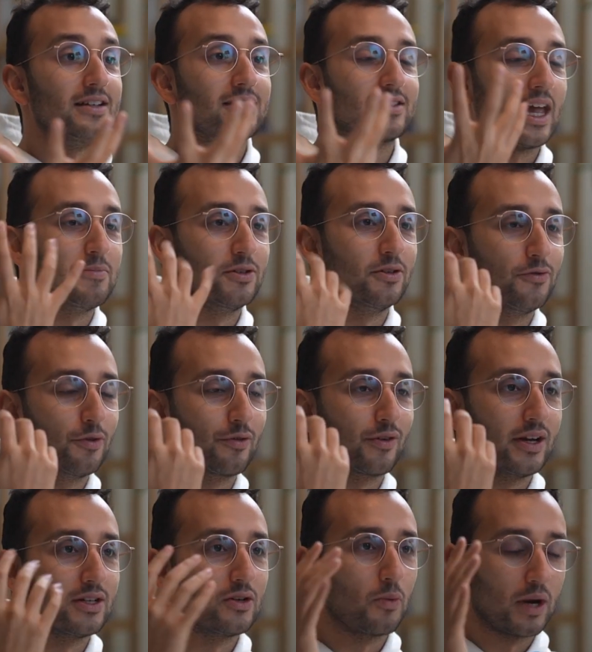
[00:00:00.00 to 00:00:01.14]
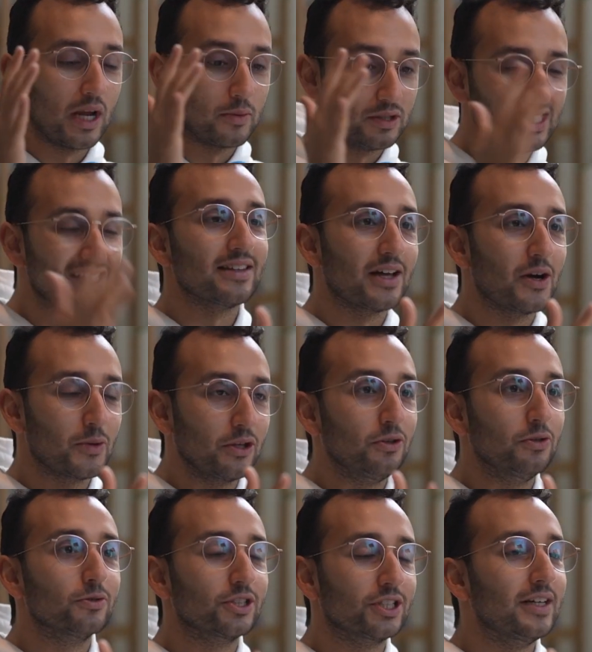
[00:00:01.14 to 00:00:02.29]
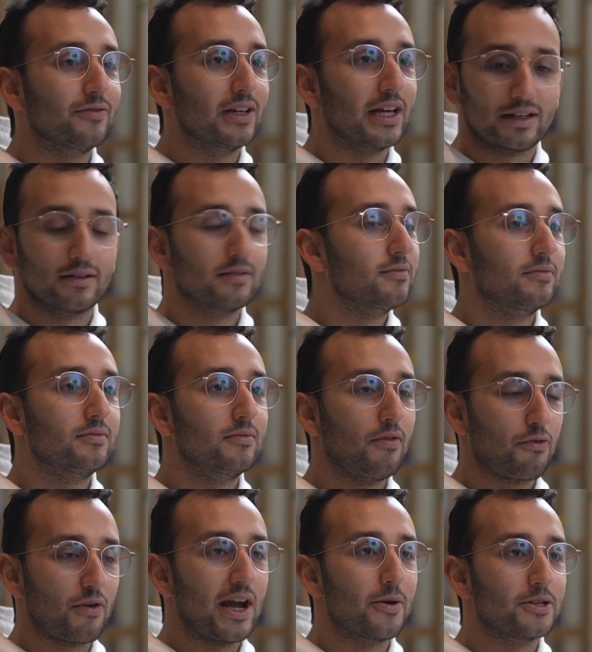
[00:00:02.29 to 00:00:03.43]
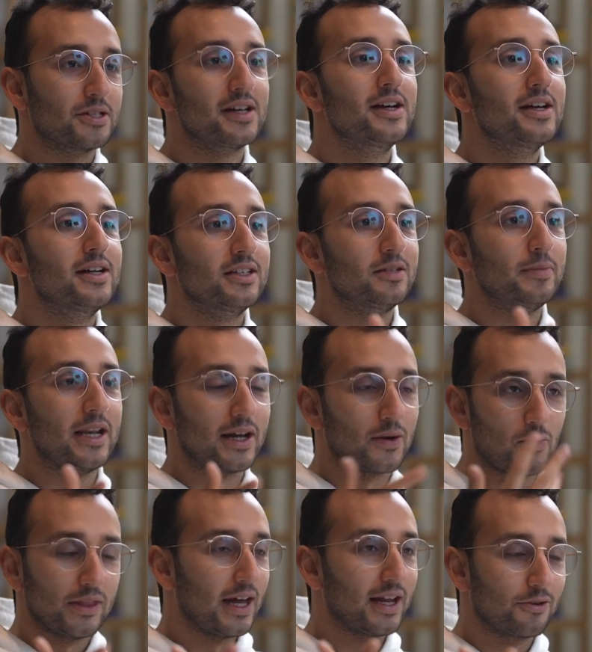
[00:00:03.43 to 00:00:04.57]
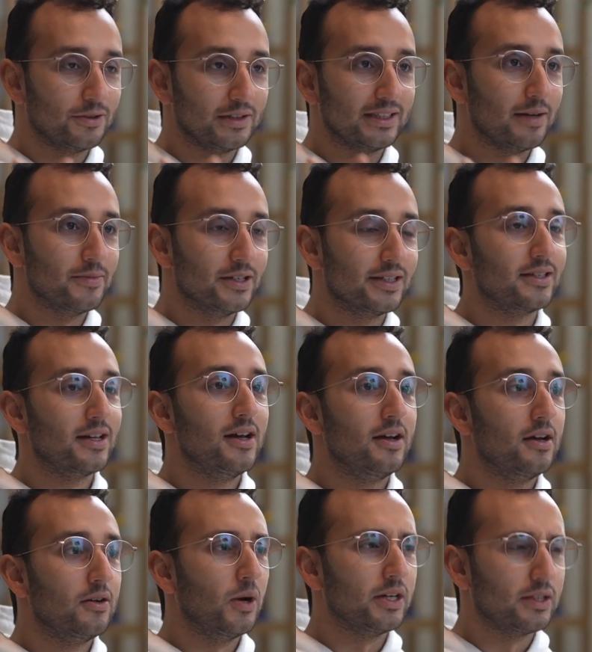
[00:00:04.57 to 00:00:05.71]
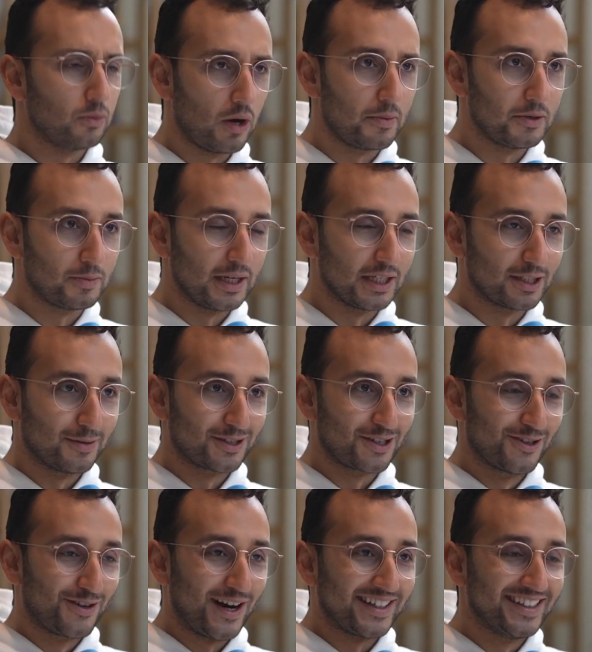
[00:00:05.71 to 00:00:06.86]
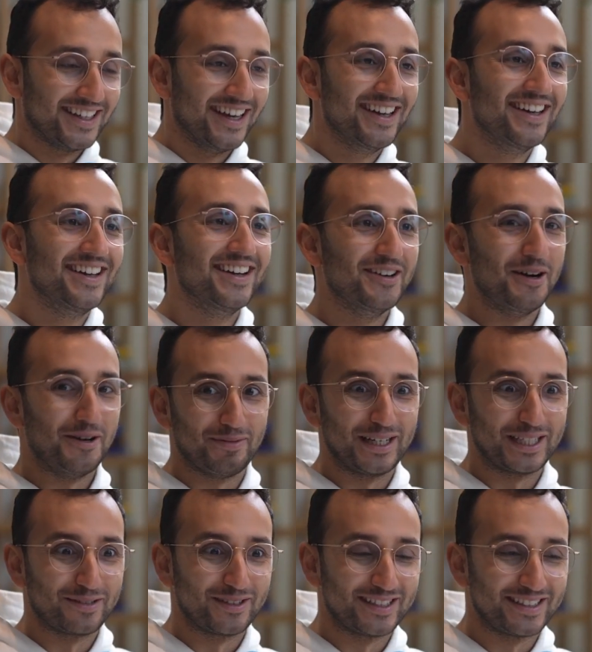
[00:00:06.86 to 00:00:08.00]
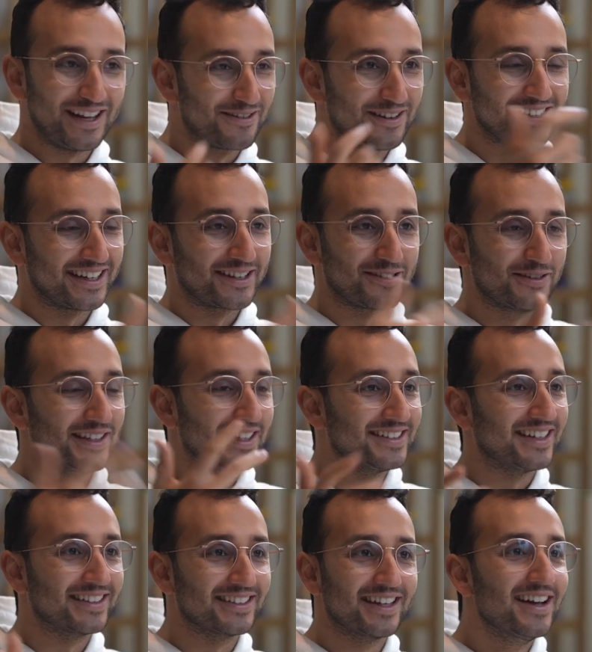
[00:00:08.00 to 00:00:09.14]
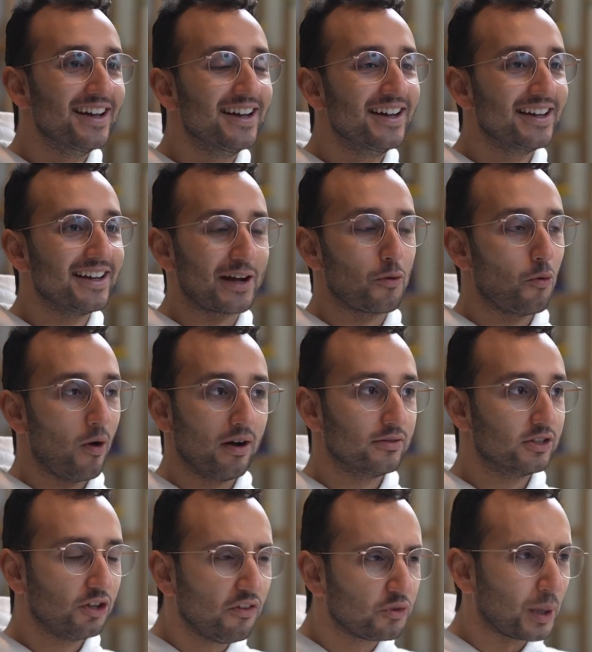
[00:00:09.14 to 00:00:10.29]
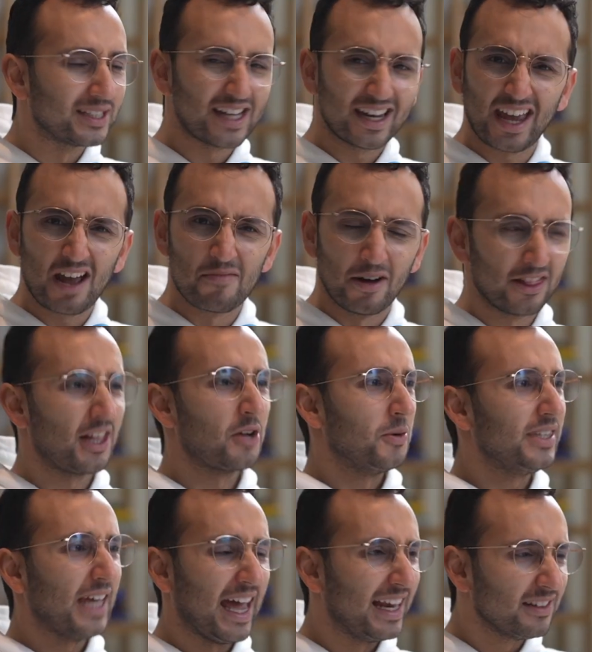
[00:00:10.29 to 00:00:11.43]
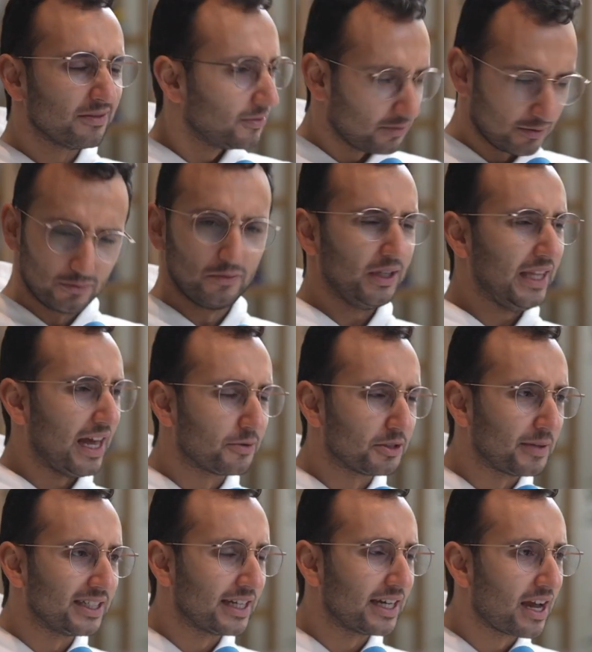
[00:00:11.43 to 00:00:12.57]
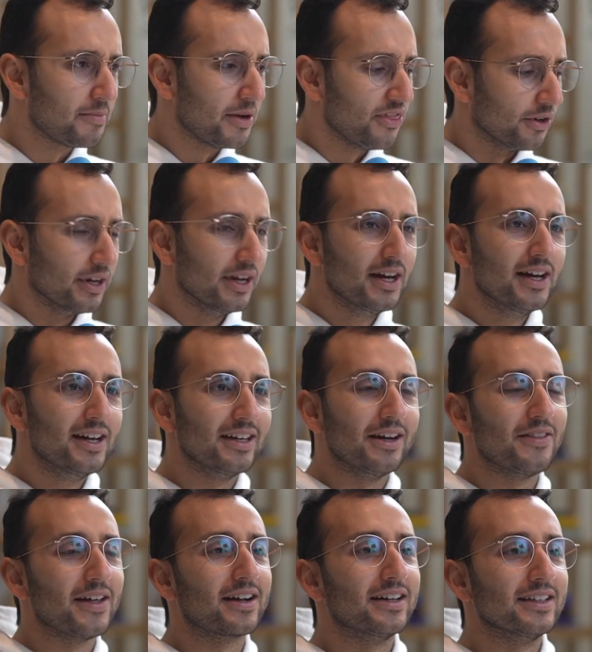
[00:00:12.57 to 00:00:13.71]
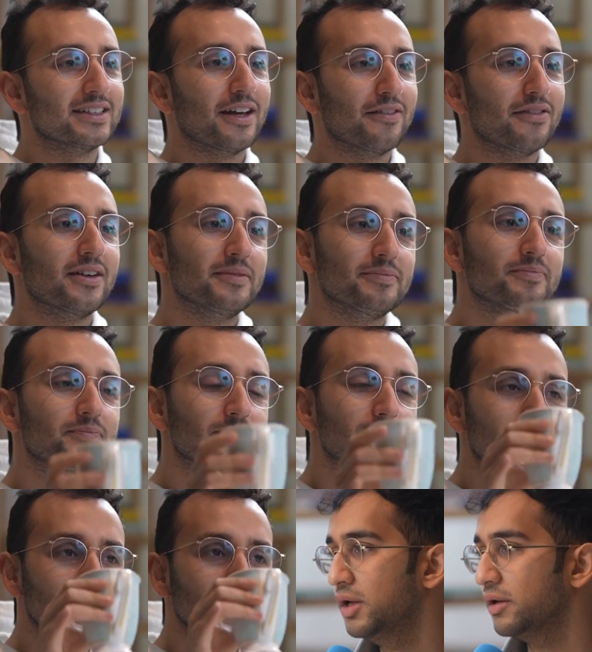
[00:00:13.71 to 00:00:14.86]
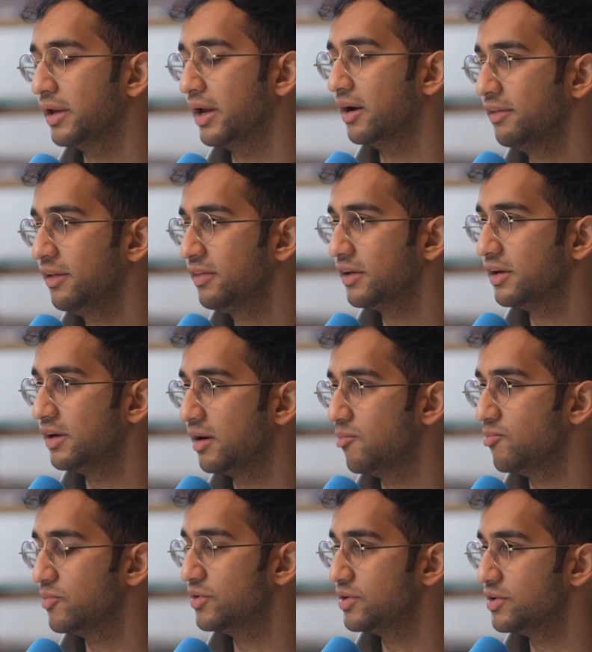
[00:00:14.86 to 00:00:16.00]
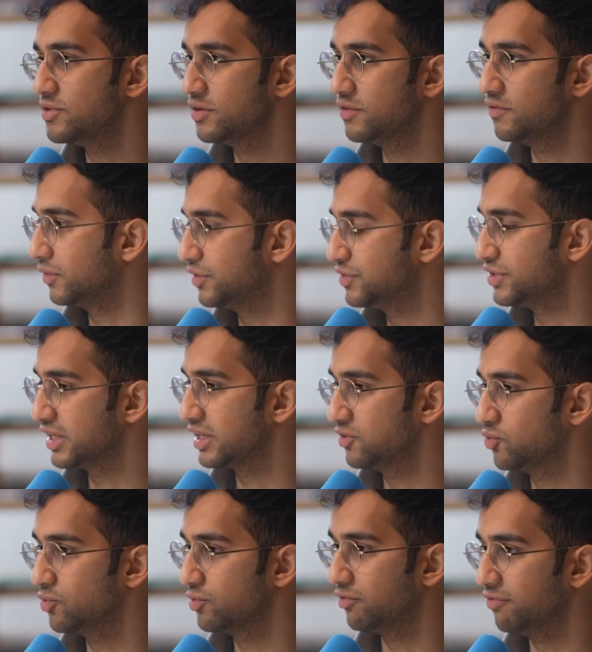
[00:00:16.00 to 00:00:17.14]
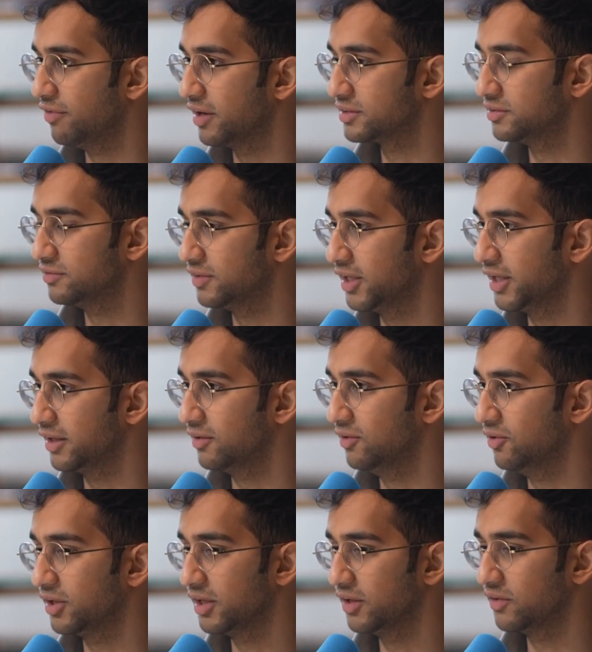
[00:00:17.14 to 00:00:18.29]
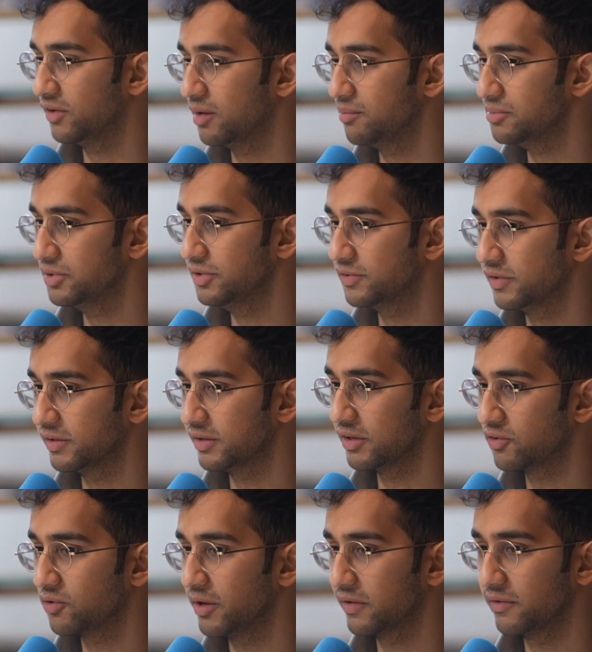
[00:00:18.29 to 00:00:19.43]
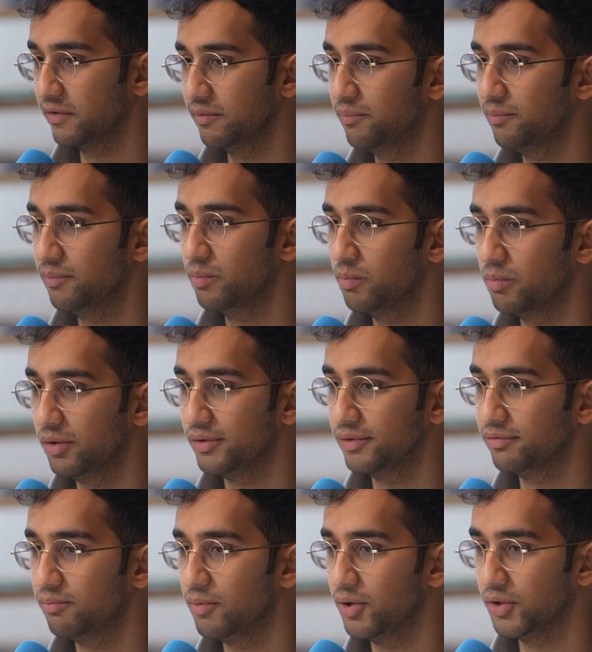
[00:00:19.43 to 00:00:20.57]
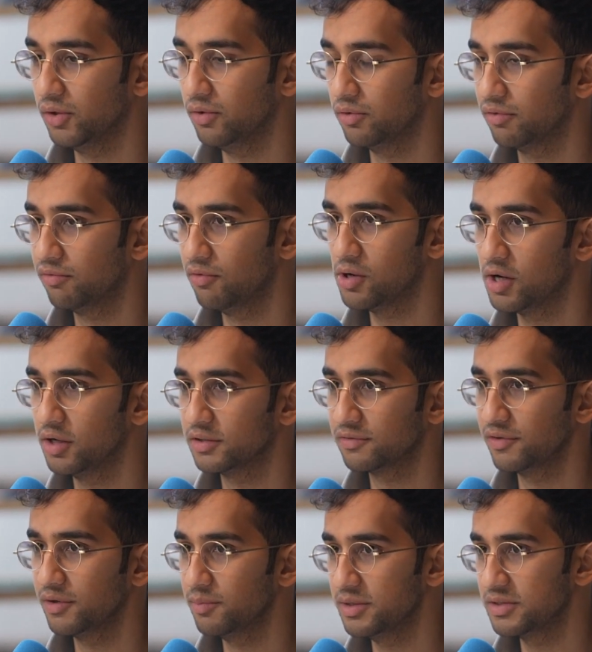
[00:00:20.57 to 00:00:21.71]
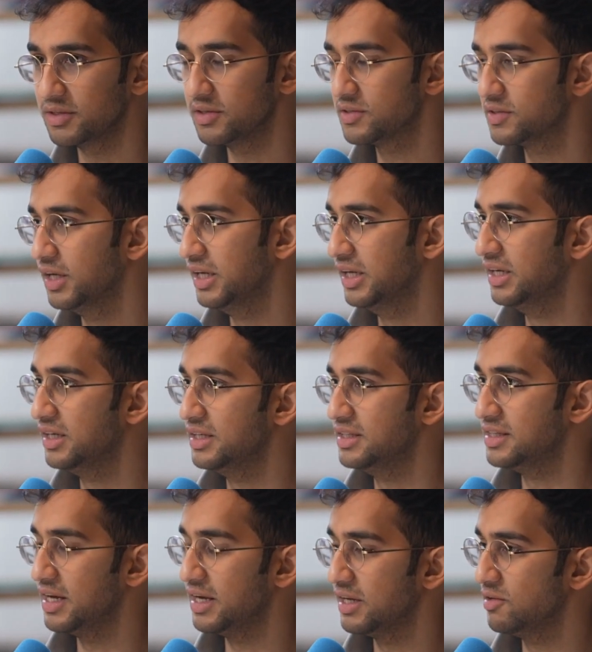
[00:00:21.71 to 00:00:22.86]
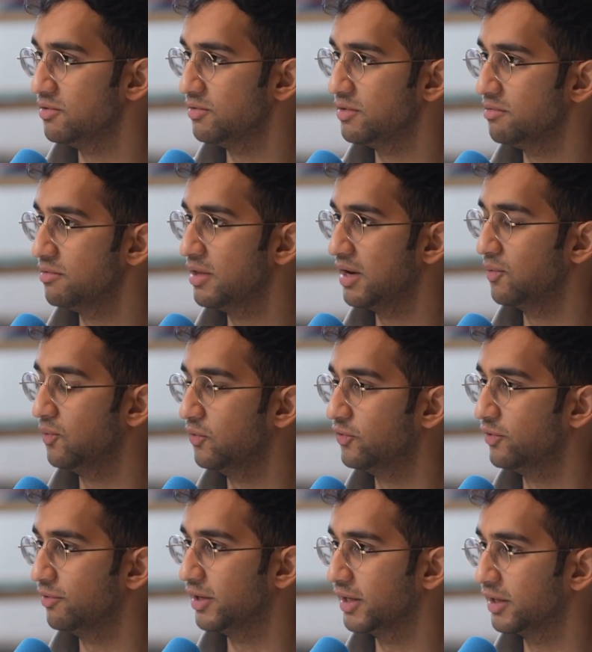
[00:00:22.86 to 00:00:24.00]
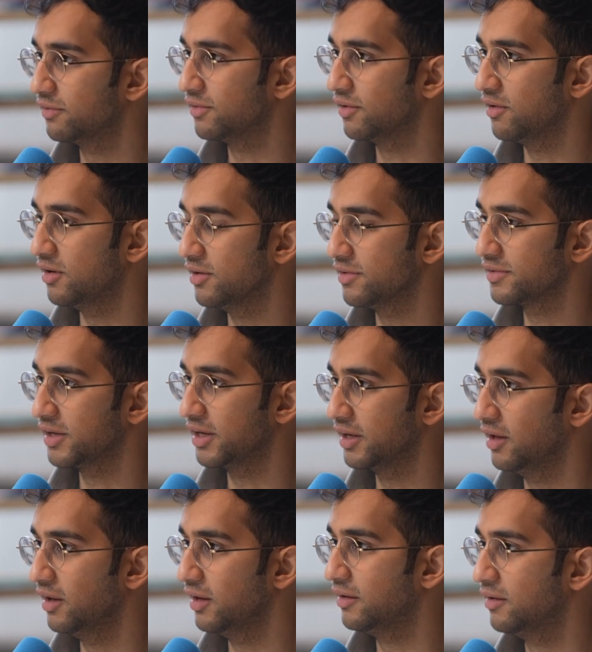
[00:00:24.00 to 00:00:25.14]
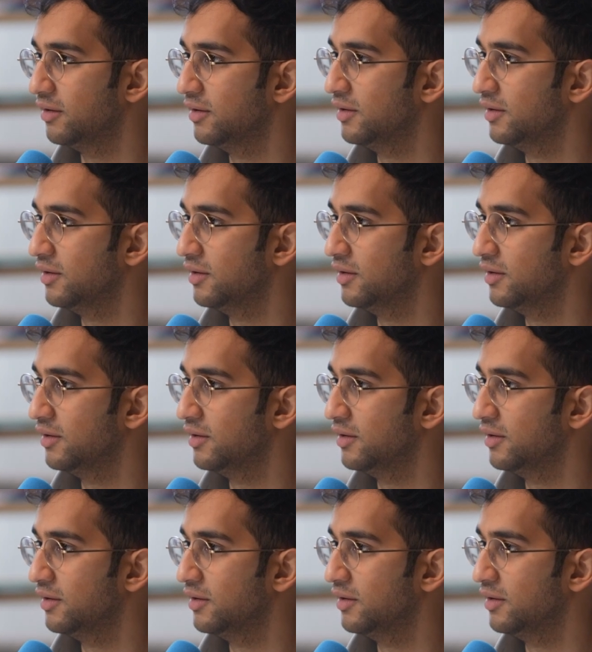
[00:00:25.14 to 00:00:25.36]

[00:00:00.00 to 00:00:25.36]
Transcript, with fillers: just came to the forefront when I was sitting there with a Google sheet for like 3 hours. Yeah. To be like, what the hell are all these numbers? Why are we spending so much on contractors? Yeah. Why are we spending so much on salaries? Like all of these things. Yeah, exactly. Like software, 10K a month. Like what the hell are we spending 10K a month on? You know, that kind of stuff. Yeah. Yeah. I think the sort of the second order effect of like looking at the numbers and like trying to build a model or a forecast for your business is that you then also like start asking like